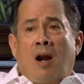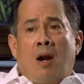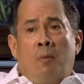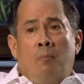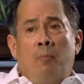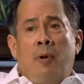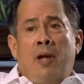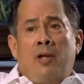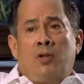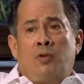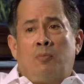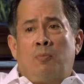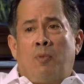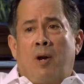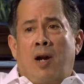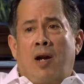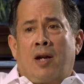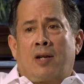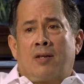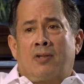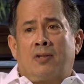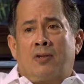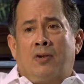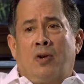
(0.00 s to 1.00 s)
our
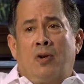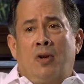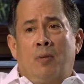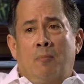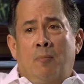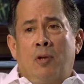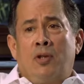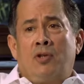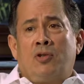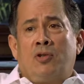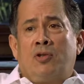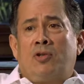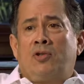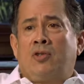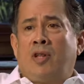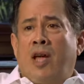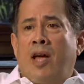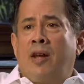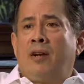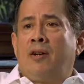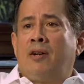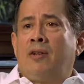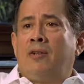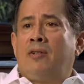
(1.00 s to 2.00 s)
benchmarks on emission
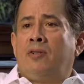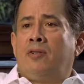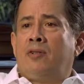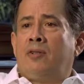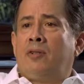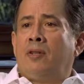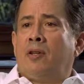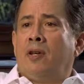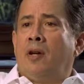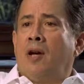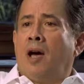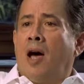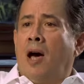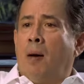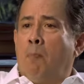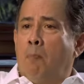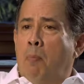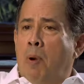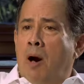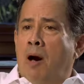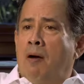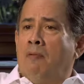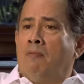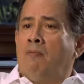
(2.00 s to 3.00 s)
standards
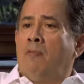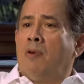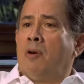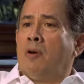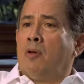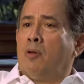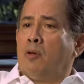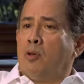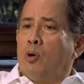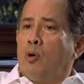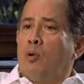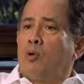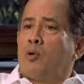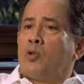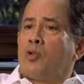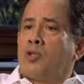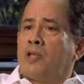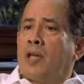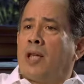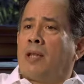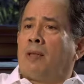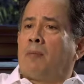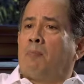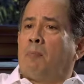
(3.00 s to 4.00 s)
above those
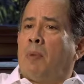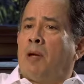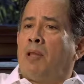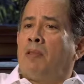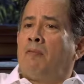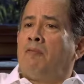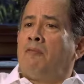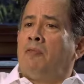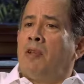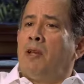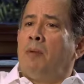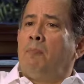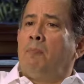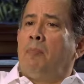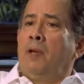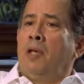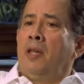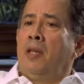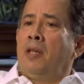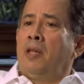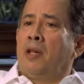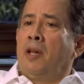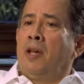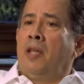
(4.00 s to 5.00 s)
set by the
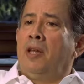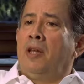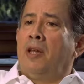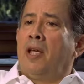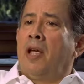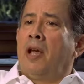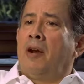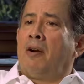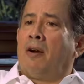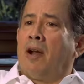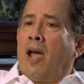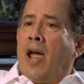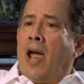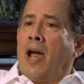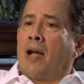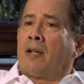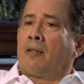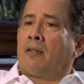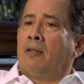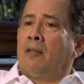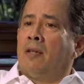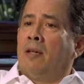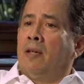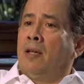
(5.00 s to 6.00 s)
Philippine Clean Air
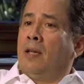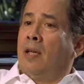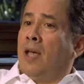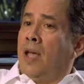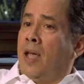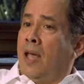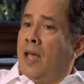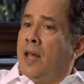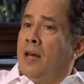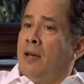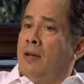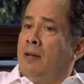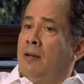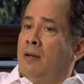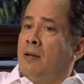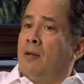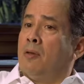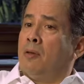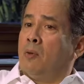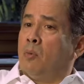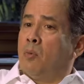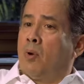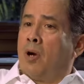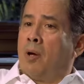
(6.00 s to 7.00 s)
Act and
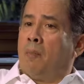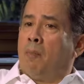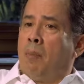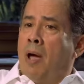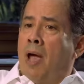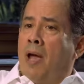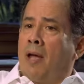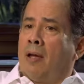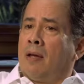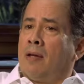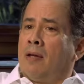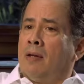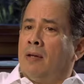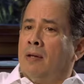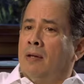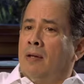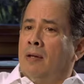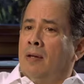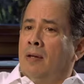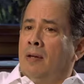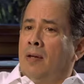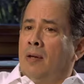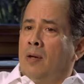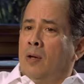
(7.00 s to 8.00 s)
the World Bank.
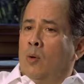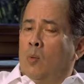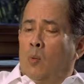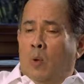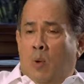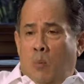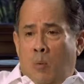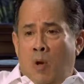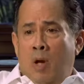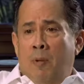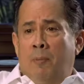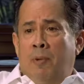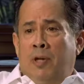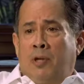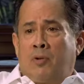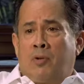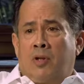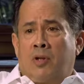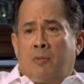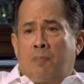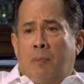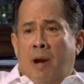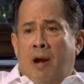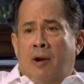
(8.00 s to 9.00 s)
We will be
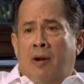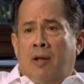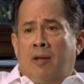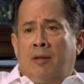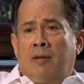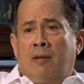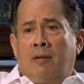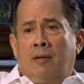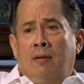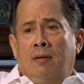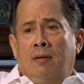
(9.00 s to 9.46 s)
transparent.